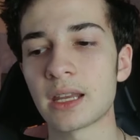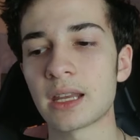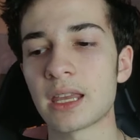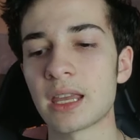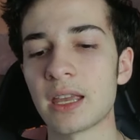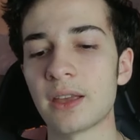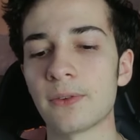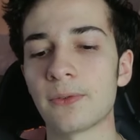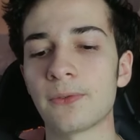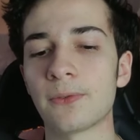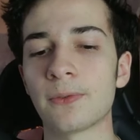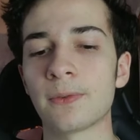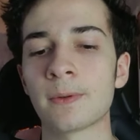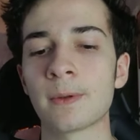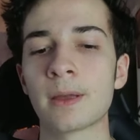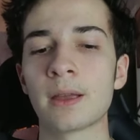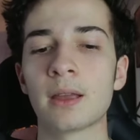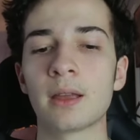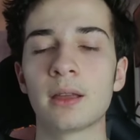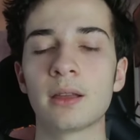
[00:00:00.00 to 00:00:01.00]
like if
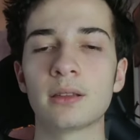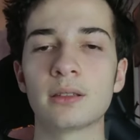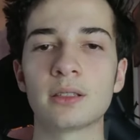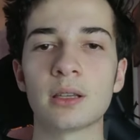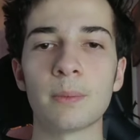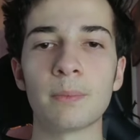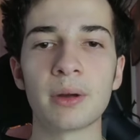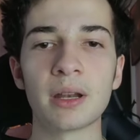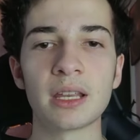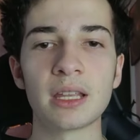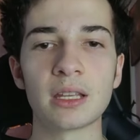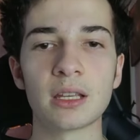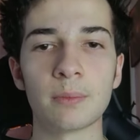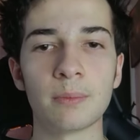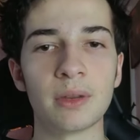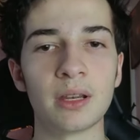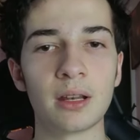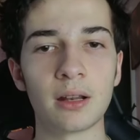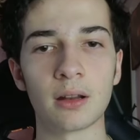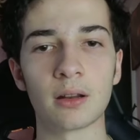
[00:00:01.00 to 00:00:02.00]
somebody
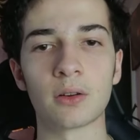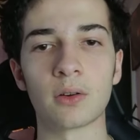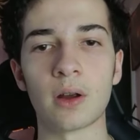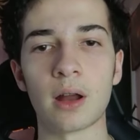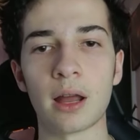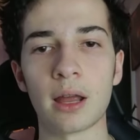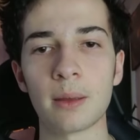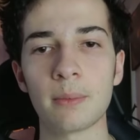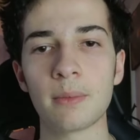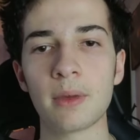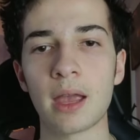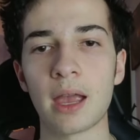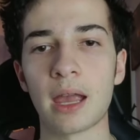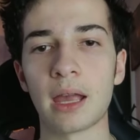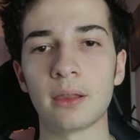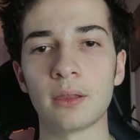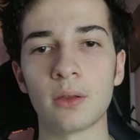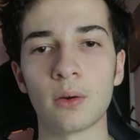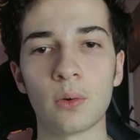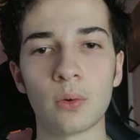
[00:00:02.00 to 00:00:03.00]
committed a crime
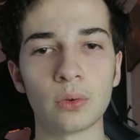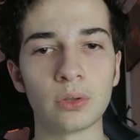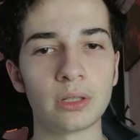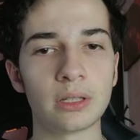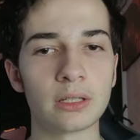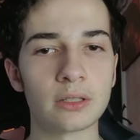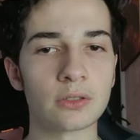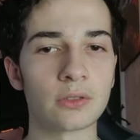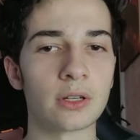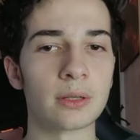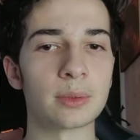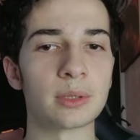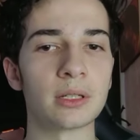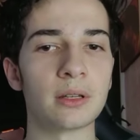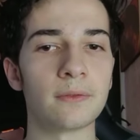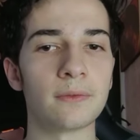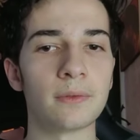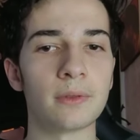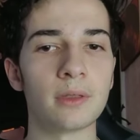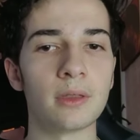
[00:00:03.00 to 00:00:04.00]
and the only
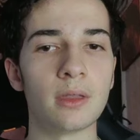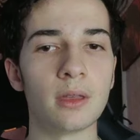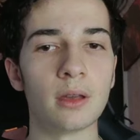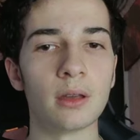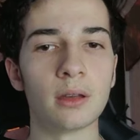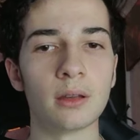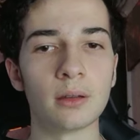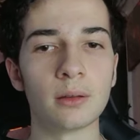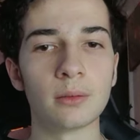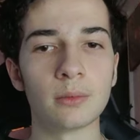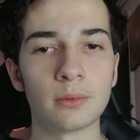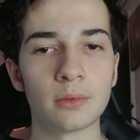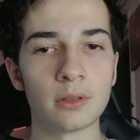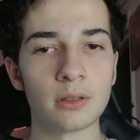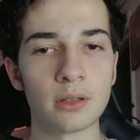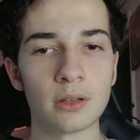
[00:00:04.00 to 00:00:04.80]
description of the